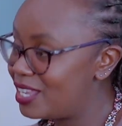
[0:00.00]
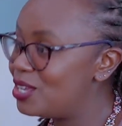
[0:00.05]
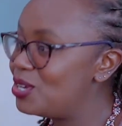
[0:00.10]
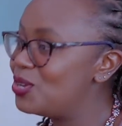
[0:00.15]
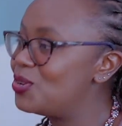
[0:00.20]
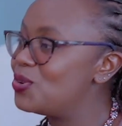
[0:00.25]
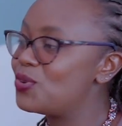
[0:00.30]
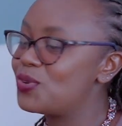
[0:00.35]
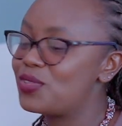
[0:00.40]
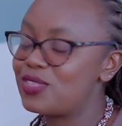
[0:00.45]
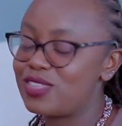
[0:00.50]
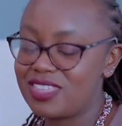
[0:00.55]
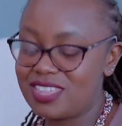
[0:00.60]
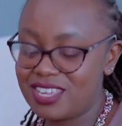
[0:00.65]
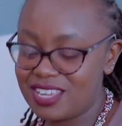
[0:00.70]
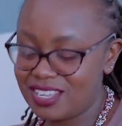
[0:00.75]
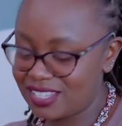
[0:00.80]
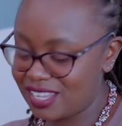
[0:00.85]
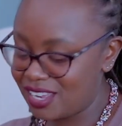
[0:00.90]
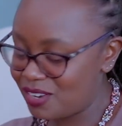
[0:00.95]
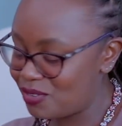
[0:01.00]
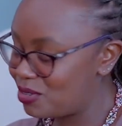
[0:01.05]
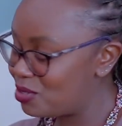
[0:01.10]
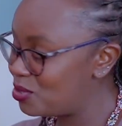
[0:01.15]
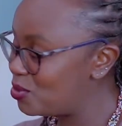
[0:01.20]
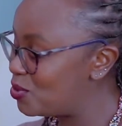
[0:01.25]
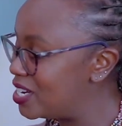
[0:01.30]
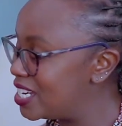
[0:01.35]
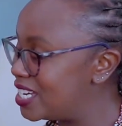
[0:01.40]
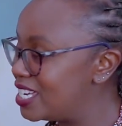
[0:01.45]
You know, things are
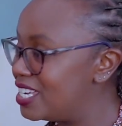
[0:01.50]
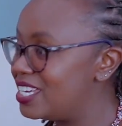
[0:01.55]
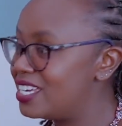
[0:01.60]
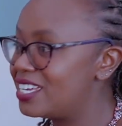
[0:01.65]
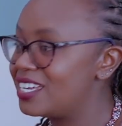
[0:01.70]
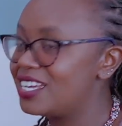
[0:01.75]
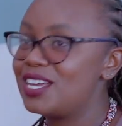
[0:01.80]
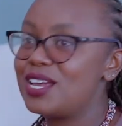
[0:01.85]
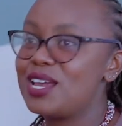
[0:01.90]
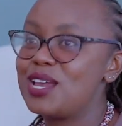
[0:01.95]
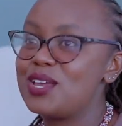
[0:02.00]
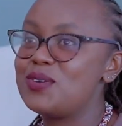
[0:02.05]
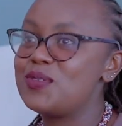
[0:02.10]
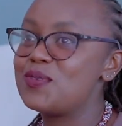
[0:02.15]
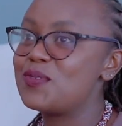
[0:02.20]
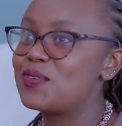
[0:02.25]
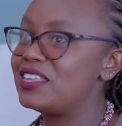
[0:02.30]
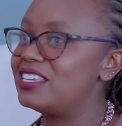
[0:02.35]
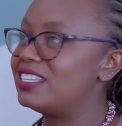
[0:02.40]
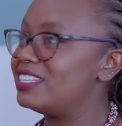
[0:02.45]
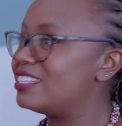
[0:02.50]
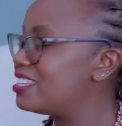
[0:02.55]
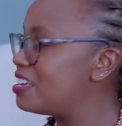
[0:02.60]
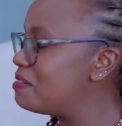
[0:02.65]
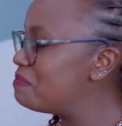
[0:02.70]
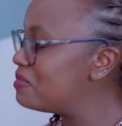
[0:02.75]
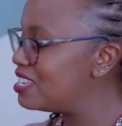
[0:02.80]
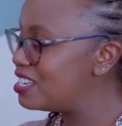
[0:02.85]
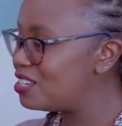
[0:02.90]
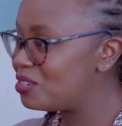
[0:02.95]
not working. You know, there's
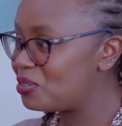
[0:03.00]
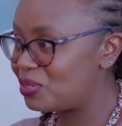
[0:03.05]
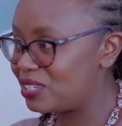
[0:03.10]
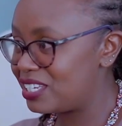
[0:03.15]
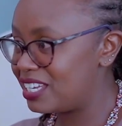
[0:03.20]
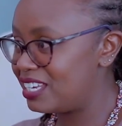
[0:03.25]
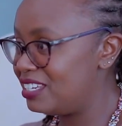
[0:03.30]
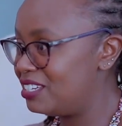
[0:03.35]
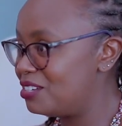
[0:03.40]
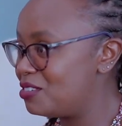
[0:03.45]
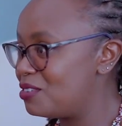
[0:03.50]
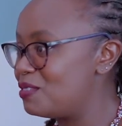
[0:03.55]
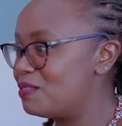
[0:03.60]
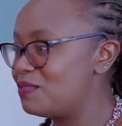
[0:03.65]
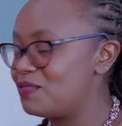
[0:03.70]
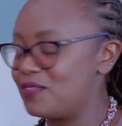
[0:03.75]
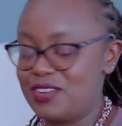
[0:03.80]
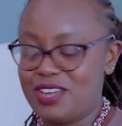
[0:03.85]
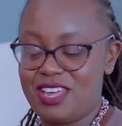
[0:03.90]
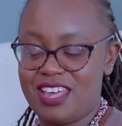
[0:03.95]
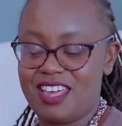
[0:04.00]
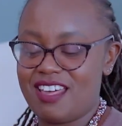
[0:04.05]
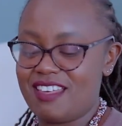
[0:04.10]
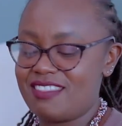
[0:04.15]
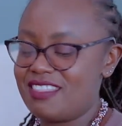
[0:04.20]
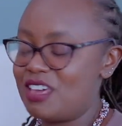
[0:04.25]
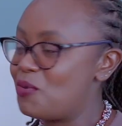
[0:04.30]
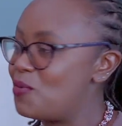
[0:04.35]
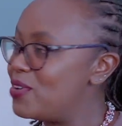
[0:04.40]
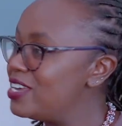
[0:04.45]
something totally off.
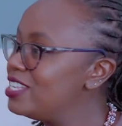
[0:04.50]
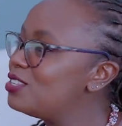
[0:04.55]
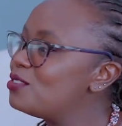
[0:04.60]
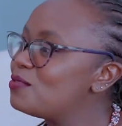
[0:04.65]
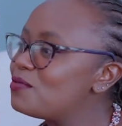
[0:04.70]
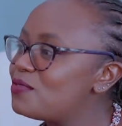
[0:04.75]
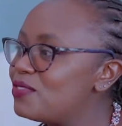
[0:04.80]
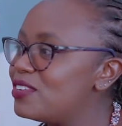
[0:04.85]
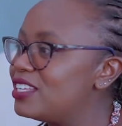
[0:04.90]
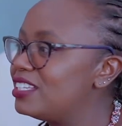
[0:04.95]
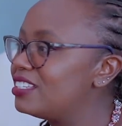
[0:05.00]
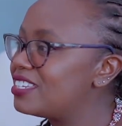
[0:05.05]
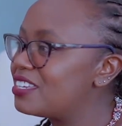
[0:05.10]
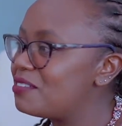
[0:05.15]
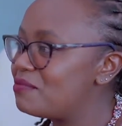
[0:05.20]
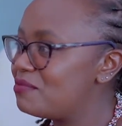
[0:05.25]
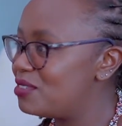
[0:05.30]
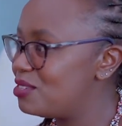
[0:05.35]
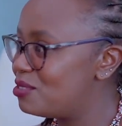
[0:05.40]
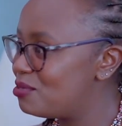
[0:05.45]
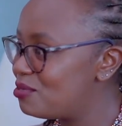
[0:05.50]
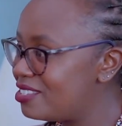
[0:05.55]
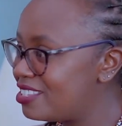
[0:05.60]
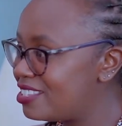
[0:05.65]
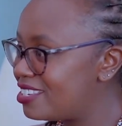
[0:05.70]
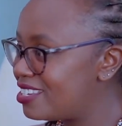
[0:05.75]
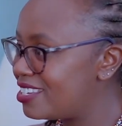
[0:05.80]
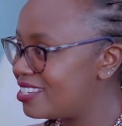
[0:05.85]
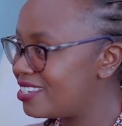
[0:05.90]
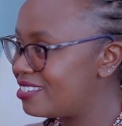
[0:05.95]
There are ways you felt
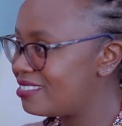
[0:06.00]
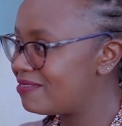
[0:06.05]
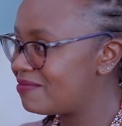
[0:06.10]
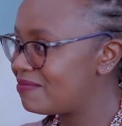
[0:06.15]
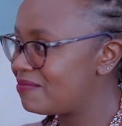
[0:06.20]
abused.